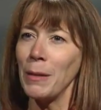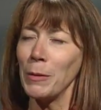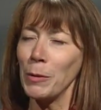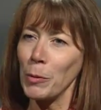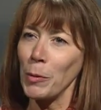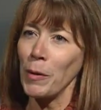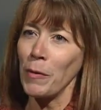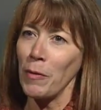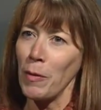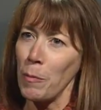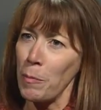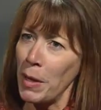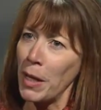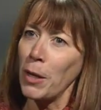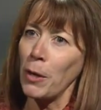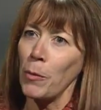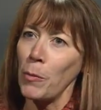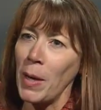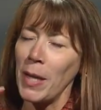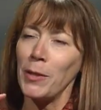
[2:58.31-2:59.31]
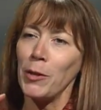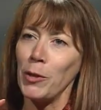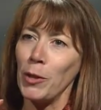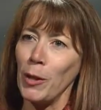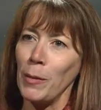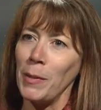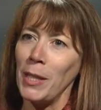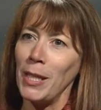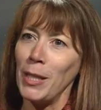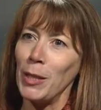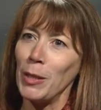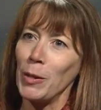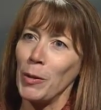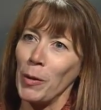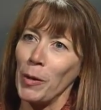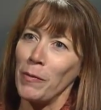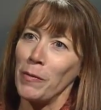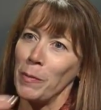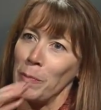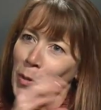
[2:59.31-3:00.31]
that sort of the bigger West Germany just
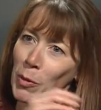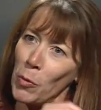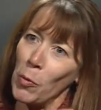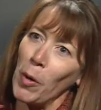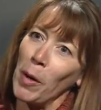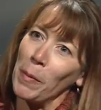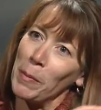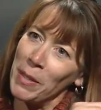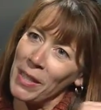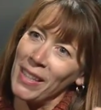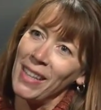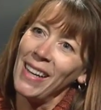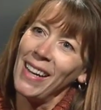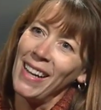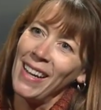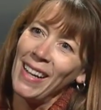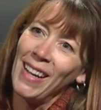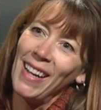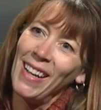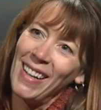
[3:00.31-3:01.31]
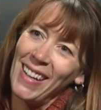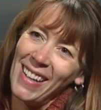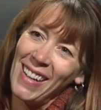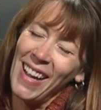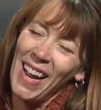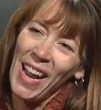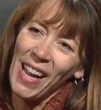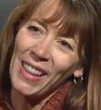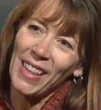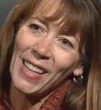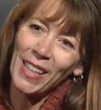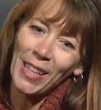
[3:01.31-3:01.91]
sort of absorbed the